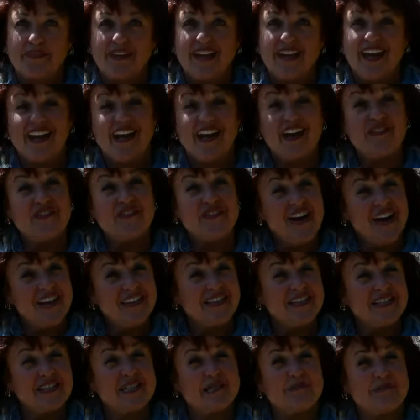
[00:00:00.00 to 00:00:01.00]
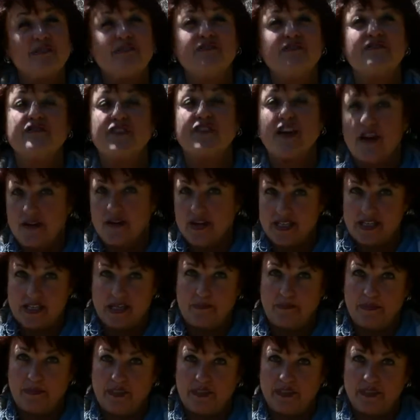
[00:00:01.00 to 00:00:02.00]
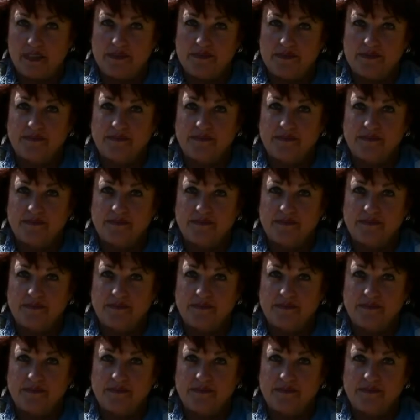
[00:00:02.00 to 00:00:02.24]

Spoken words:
And I find this to be very typical.